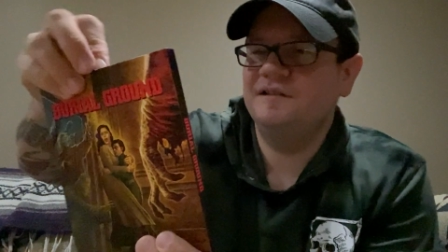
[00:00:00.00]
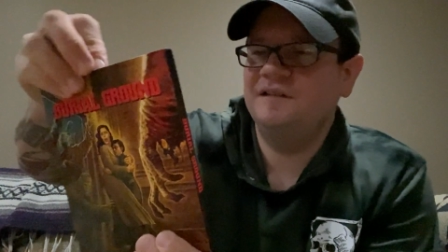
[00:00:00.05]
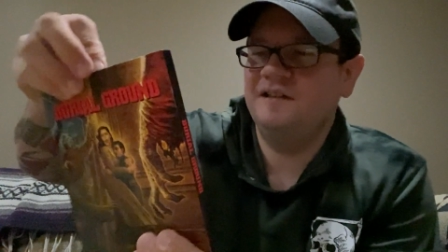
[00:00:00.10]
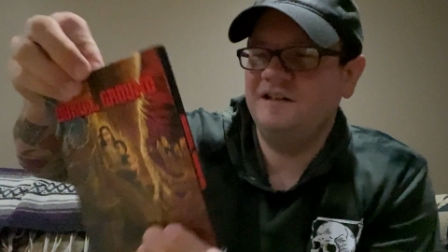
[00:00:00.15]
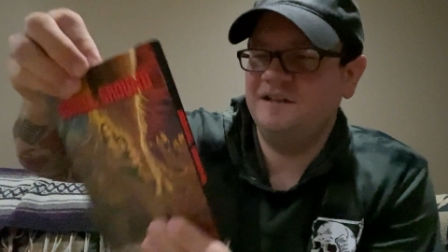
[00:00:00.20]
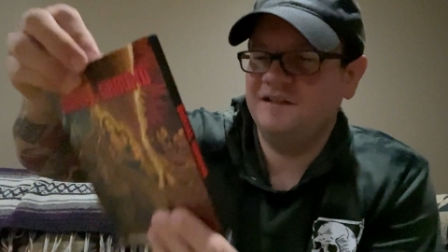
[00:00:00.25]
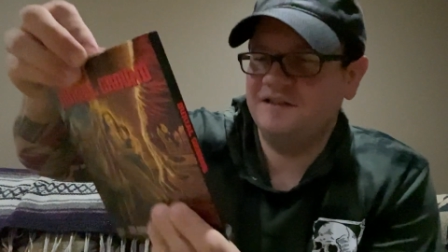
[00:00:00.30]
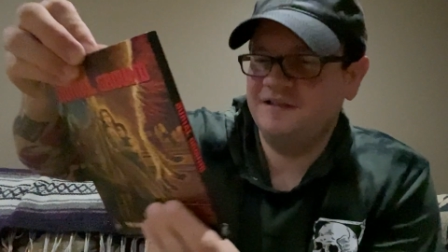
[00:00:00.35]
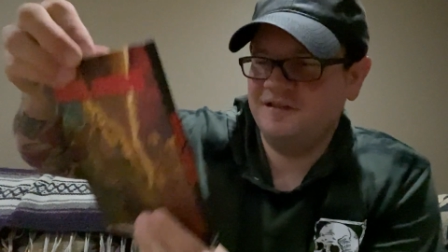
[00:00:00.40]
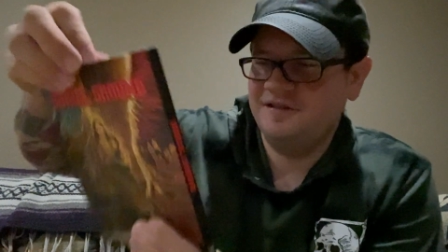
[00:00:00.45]

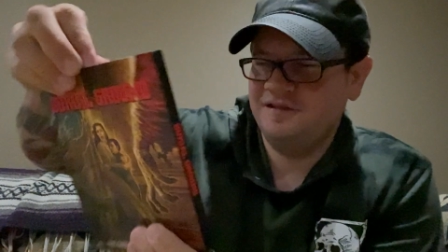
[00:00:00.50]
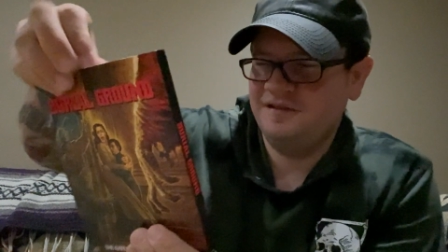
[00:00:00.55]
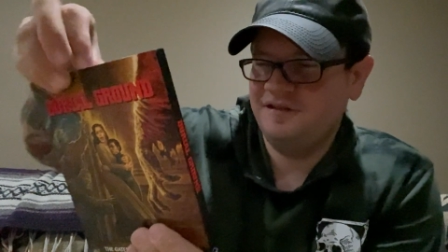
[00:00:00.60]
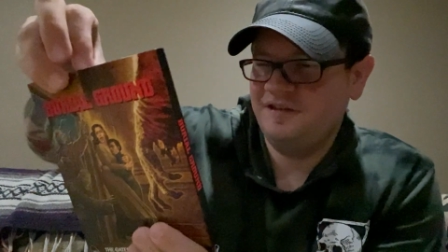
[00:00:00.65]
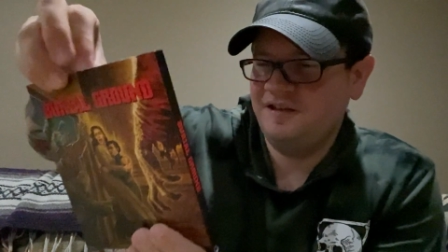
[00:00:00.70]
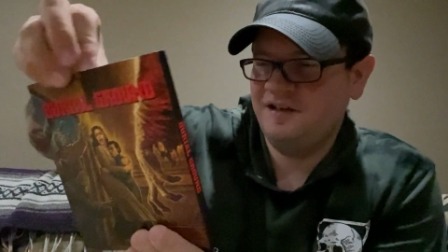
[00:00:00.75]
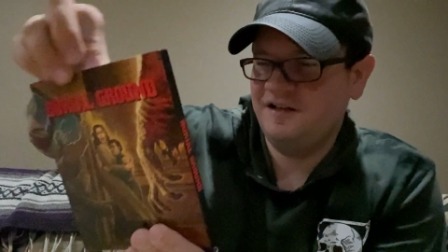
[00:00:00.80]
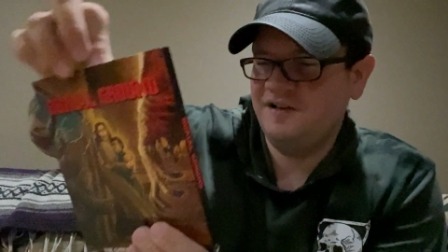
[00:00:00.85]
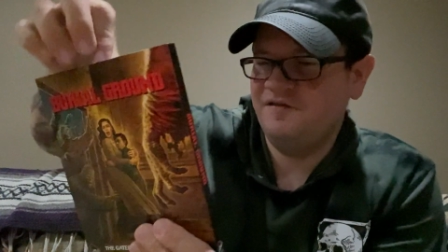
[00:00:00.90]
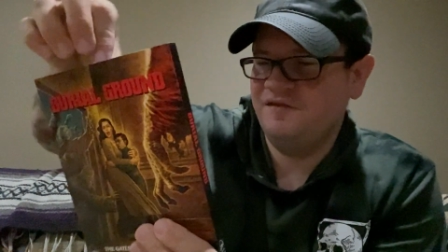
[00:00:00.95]
think it's
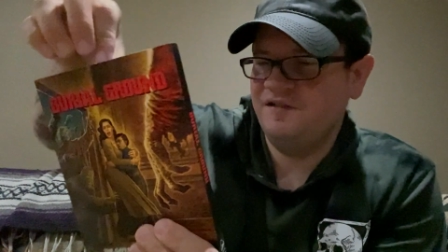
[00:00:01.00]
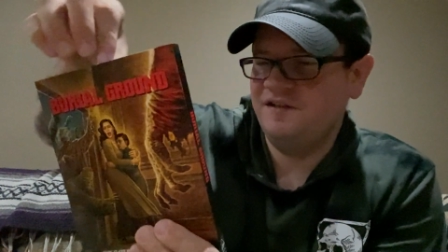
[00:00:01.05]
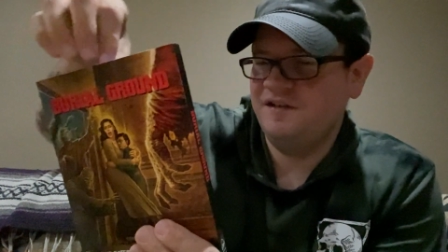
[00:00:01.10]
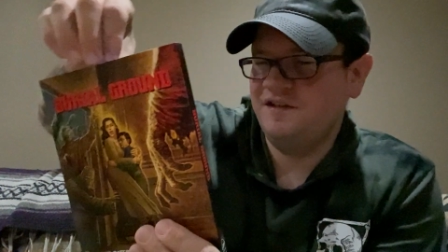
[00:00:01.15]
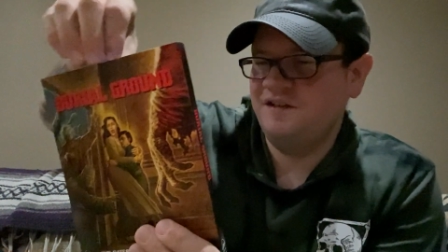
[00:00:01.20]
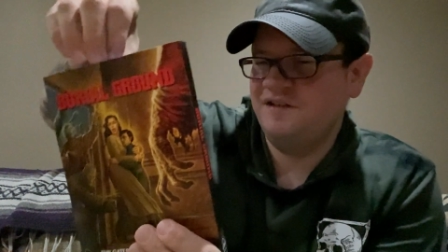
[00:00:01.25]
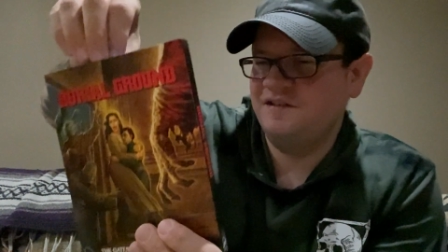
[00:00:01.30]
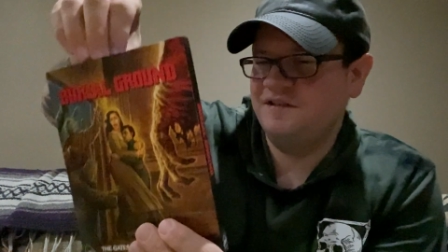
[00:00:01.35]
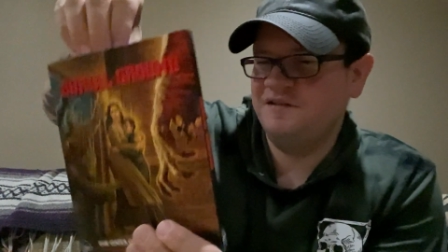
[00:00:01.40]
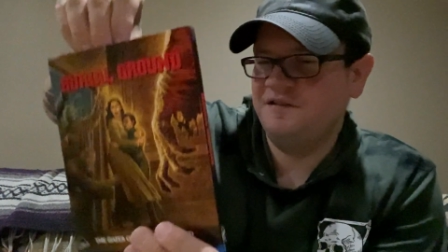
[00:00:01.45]
kind of a
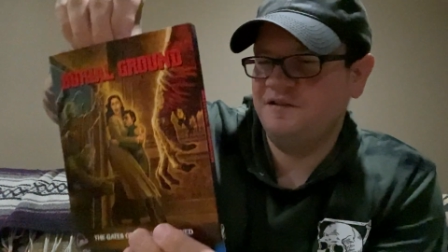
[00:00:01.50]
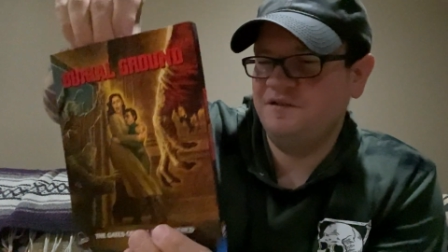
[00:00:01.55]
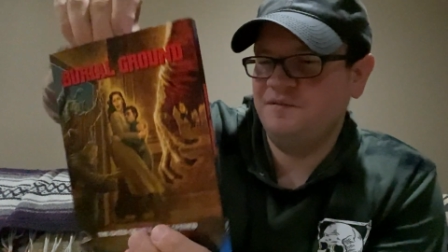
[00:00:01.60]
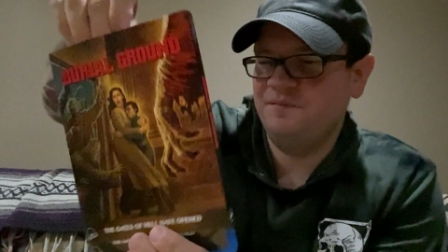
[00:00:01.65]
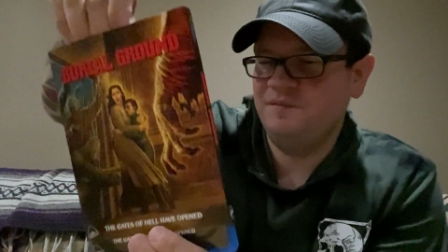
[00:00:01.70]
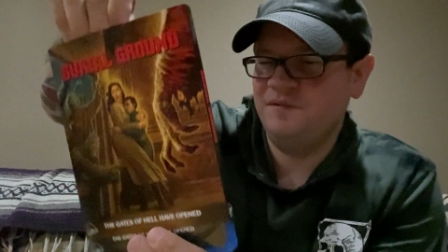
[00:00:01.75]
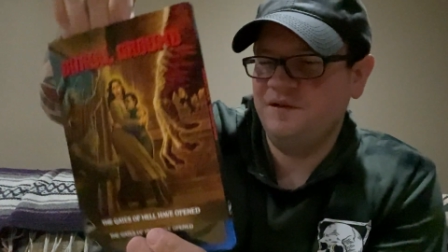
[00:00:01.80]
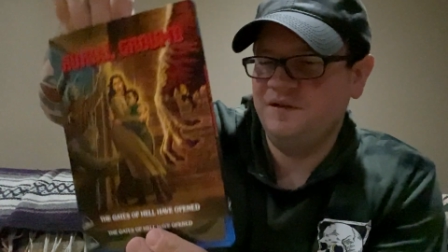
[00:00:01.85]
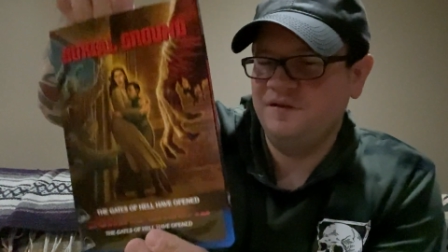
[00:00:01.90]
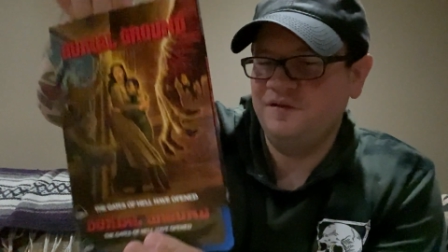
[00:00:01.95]
tight slip,
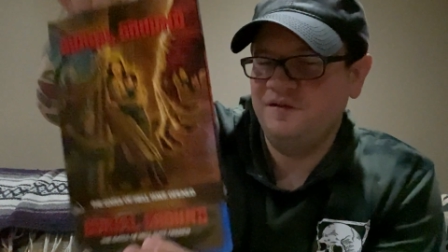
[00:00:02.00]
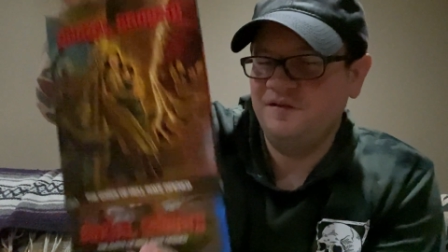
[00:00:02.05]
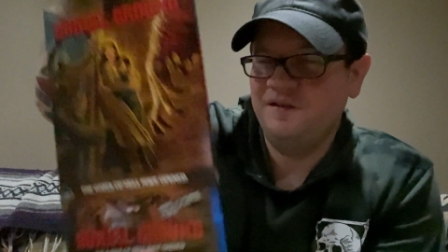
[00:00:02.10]
yeah.